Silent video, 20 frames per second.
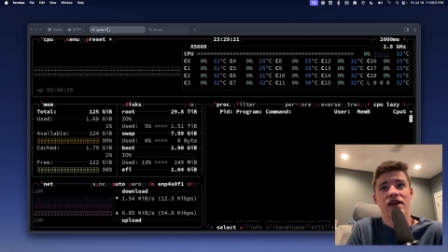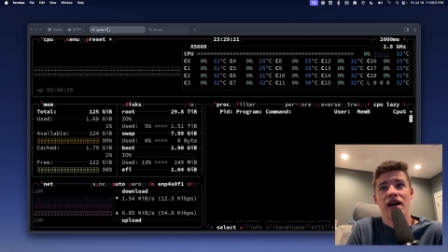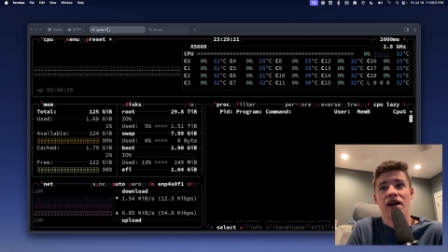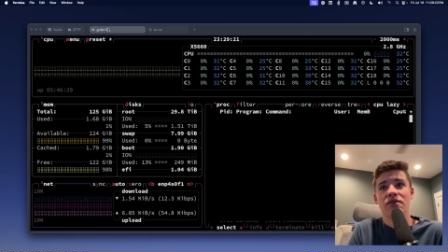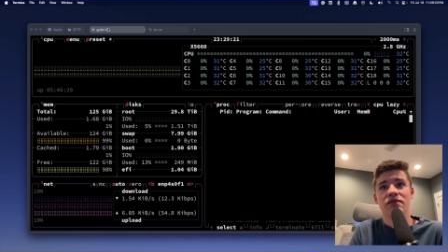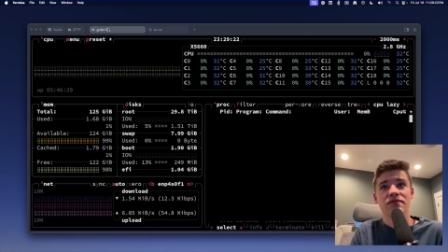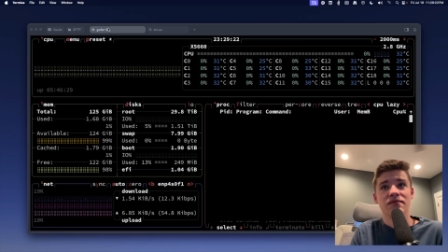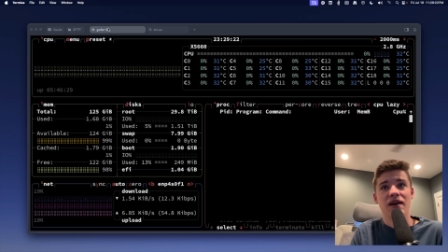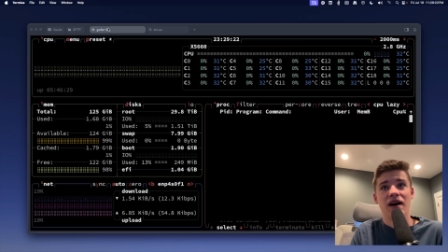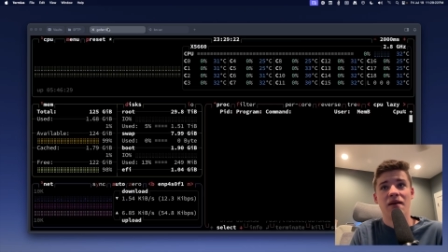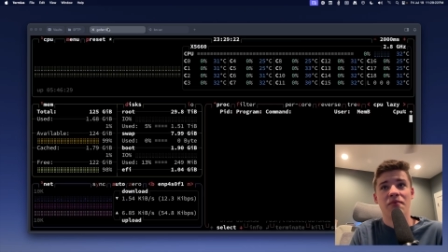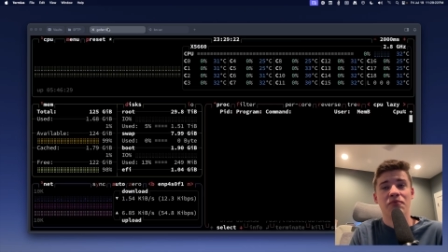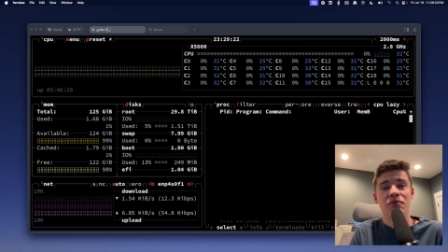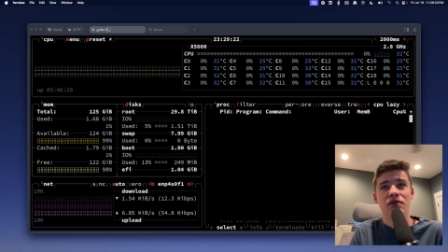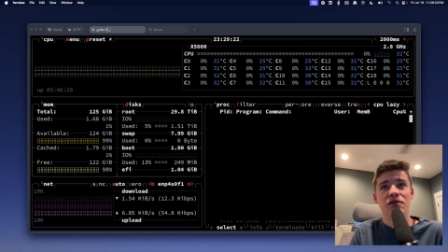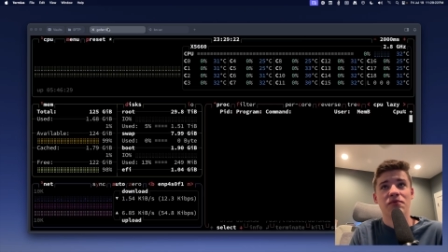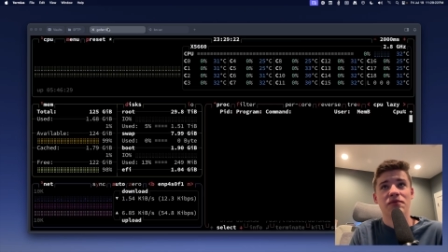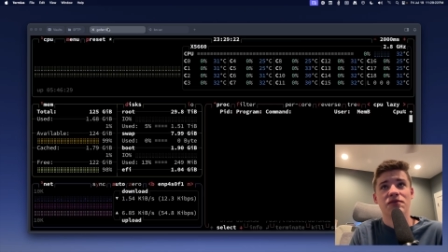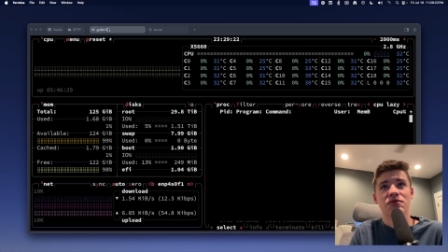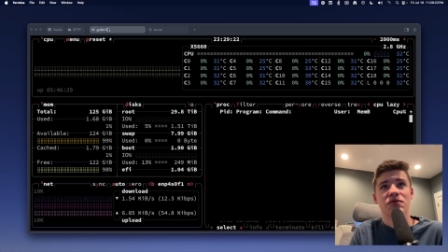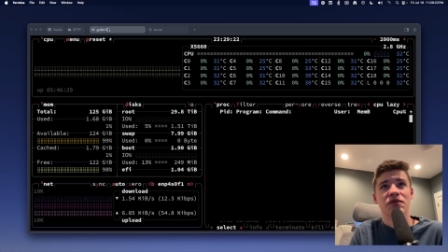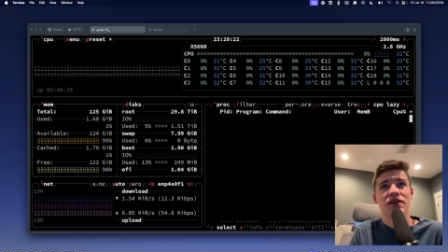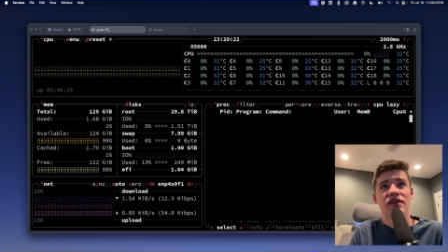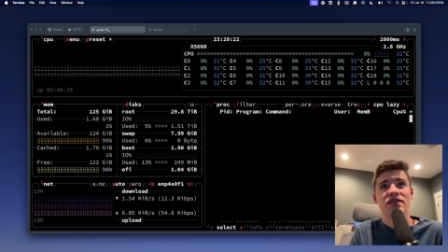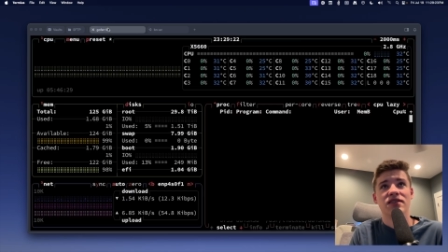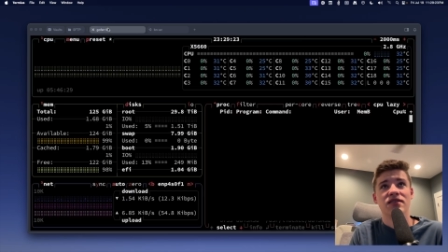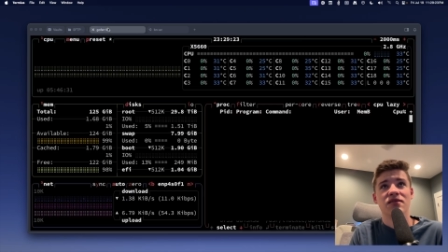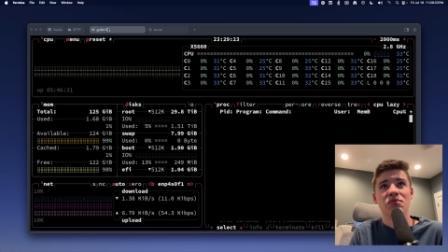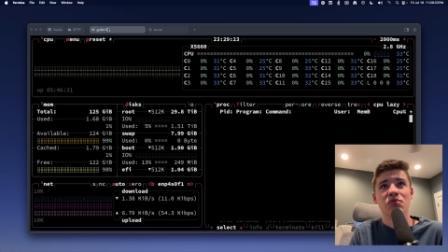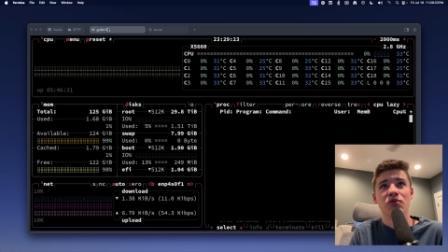I'm pretty much ready
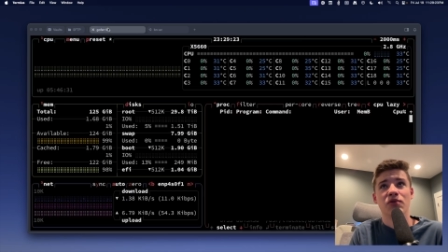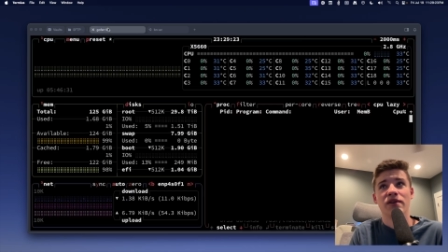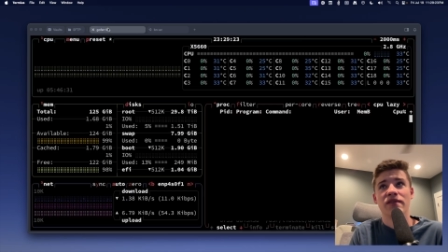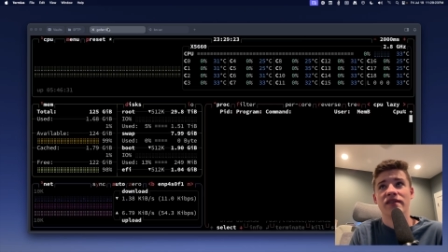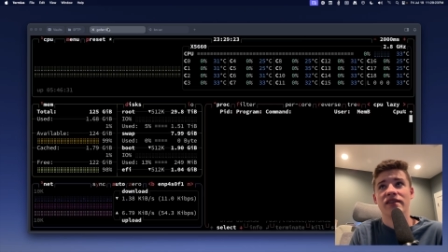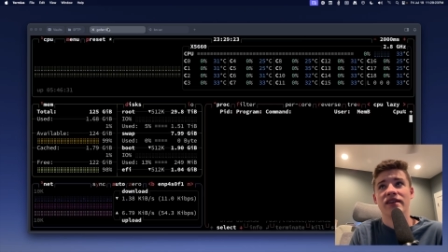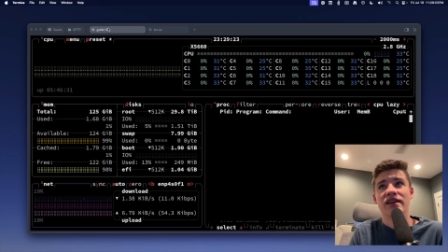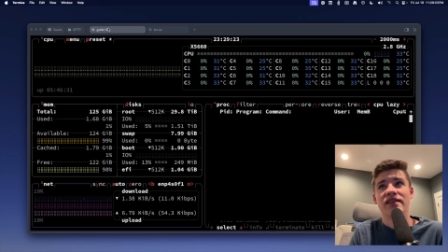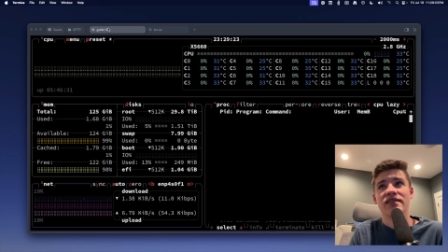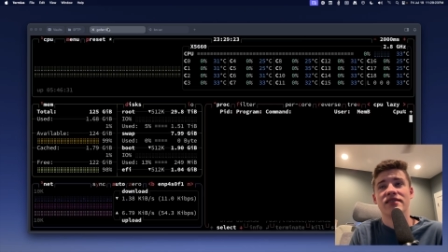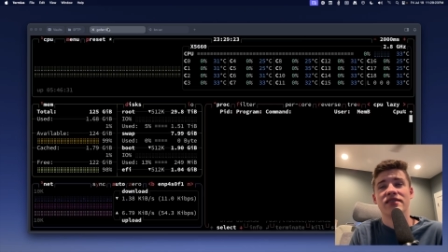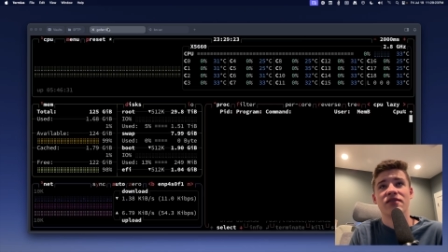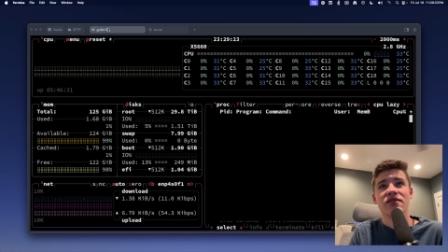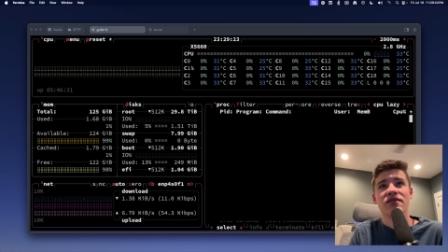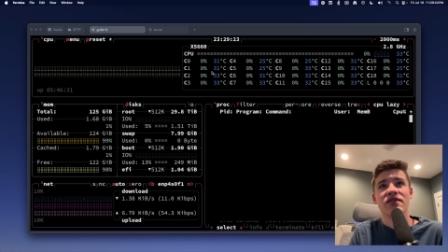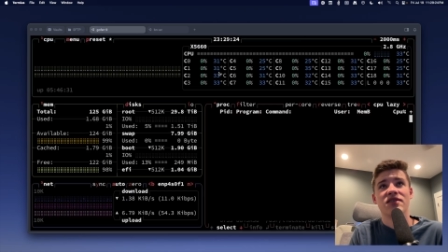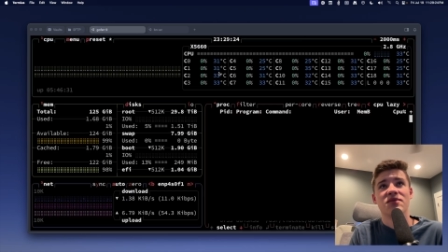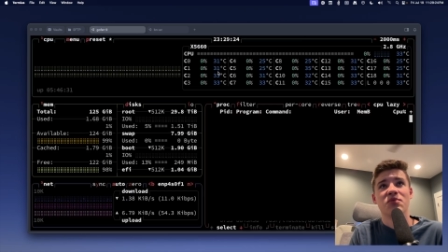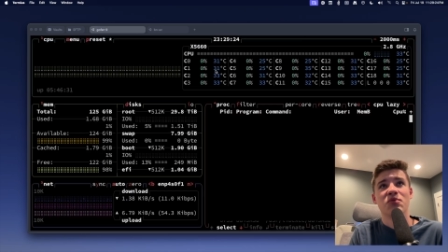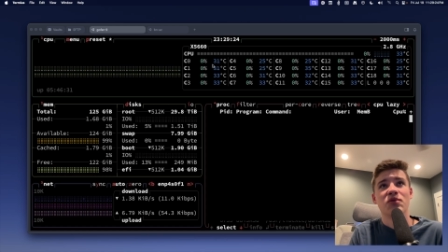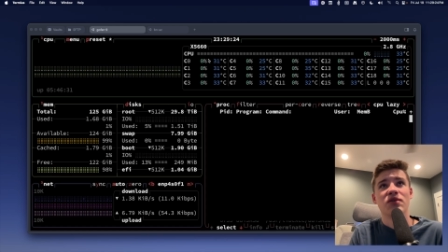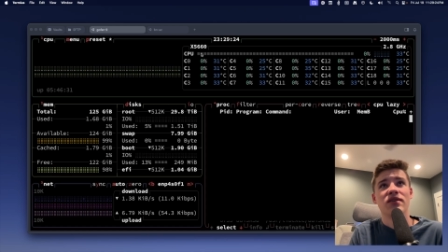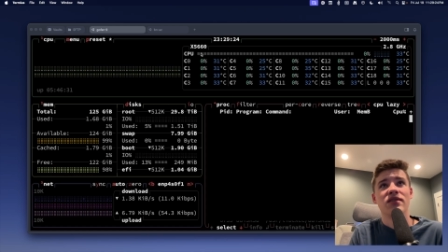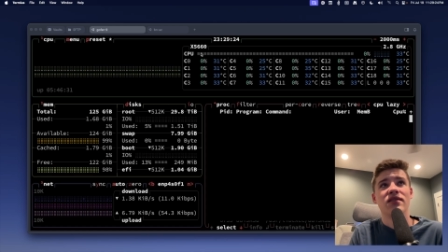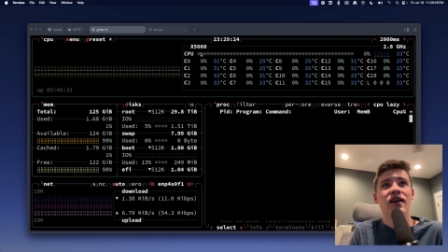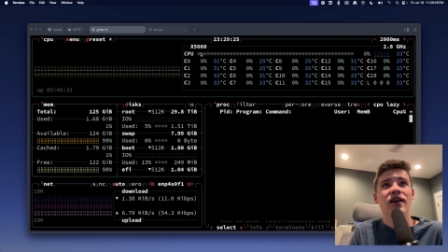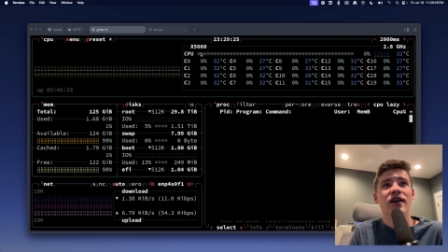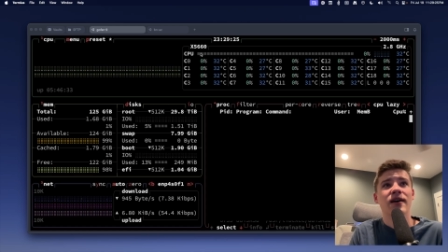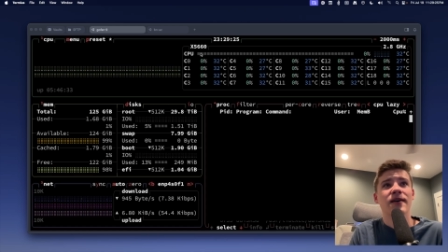to deploy it in the data center at this point.